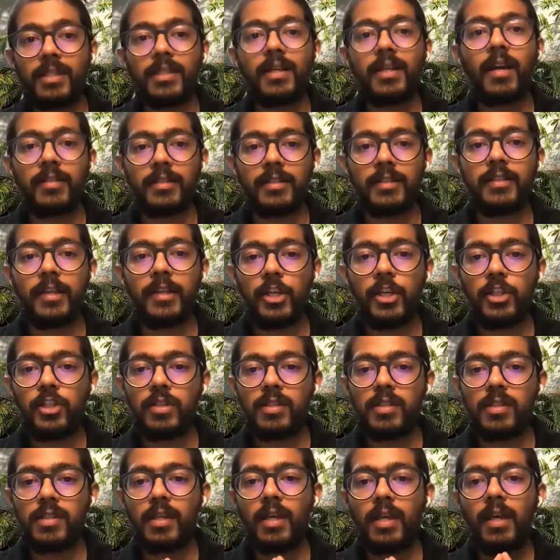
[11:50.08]

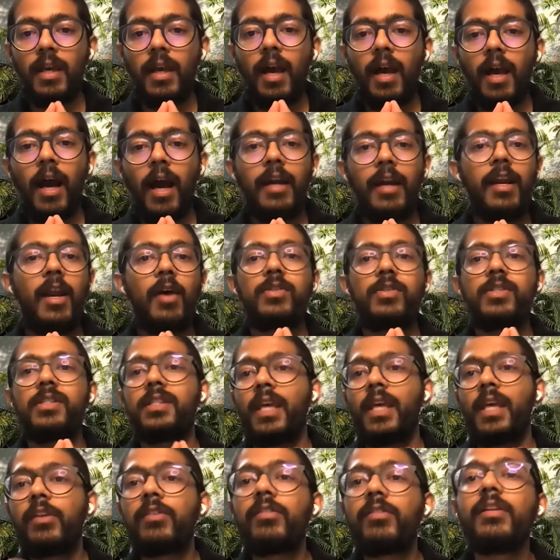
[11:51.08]
considerations are now
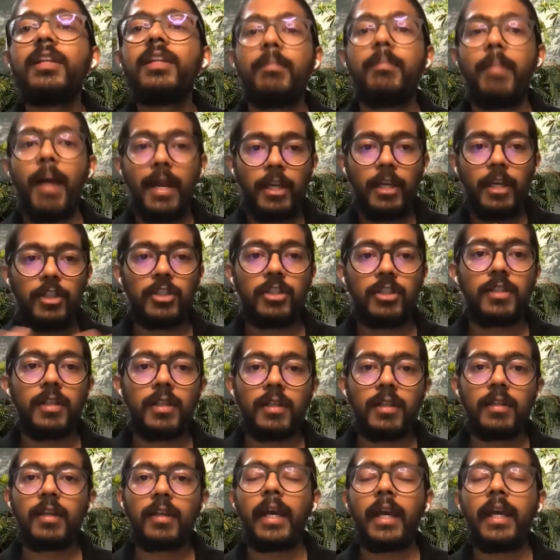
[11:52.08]
centrally managed,
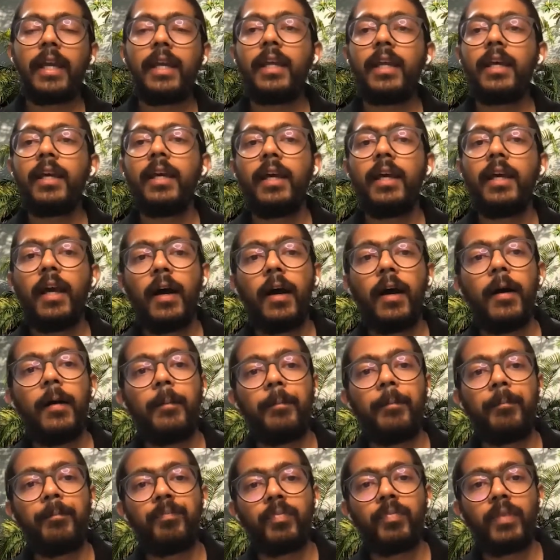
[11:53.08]
right?
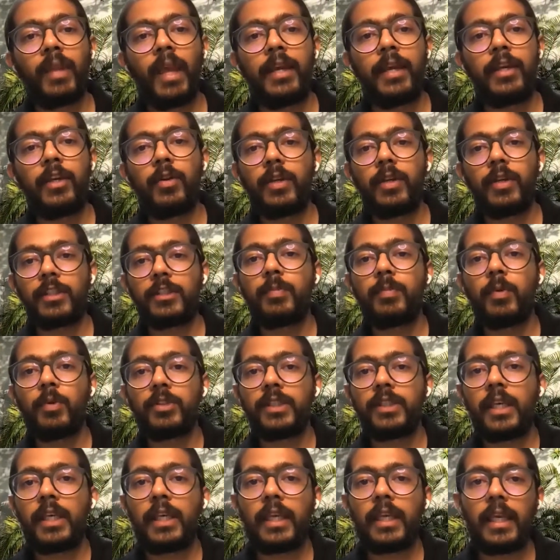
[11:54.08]
And you're
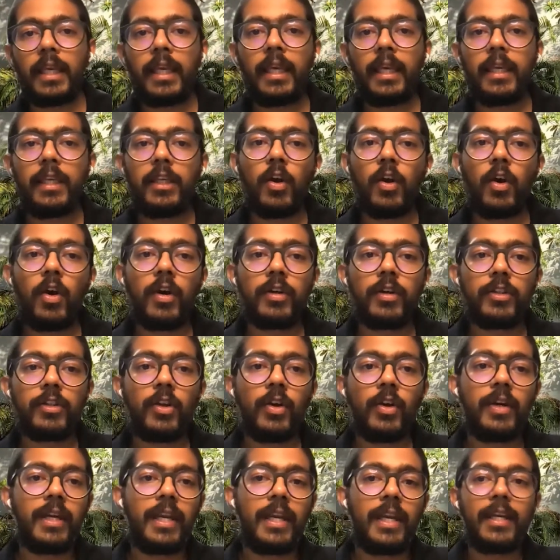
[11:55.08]
exposing your
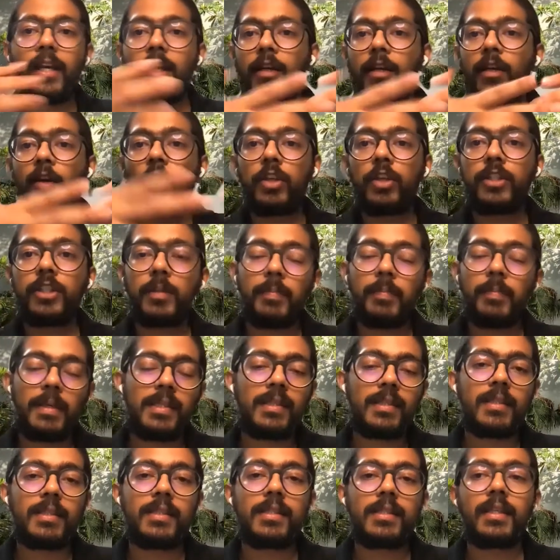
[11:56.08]
data and logic
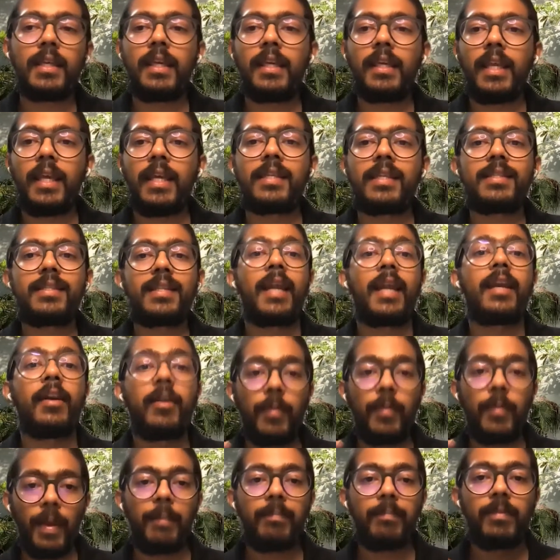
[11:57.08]
pieces in a
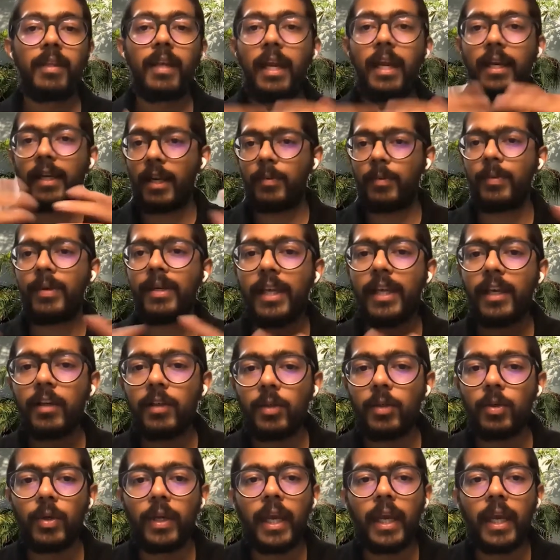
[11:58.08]
standard way, right? And we'll take a
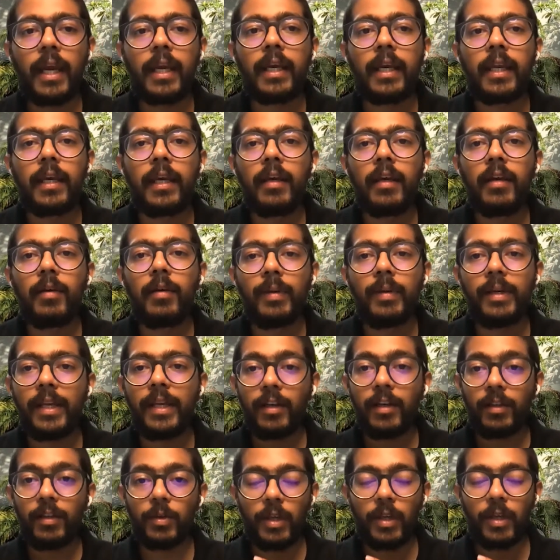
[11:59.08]
look at
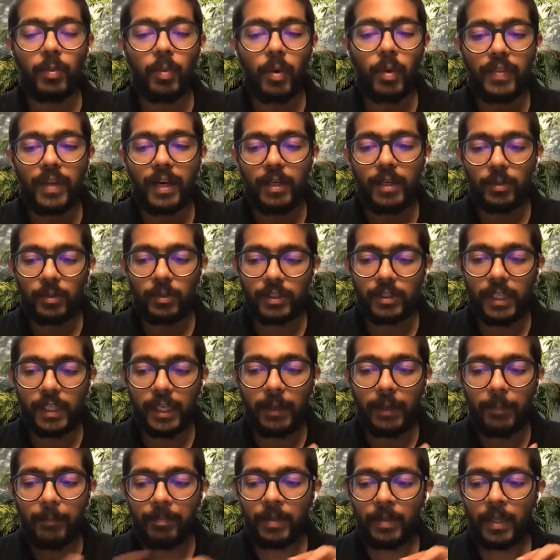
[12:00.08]
what that looks
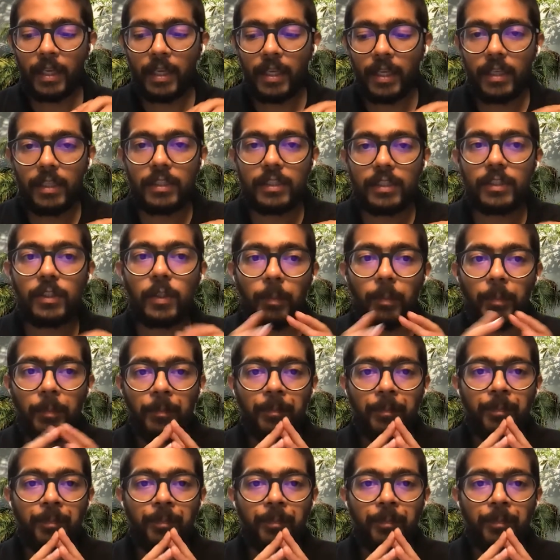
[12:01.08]
like. So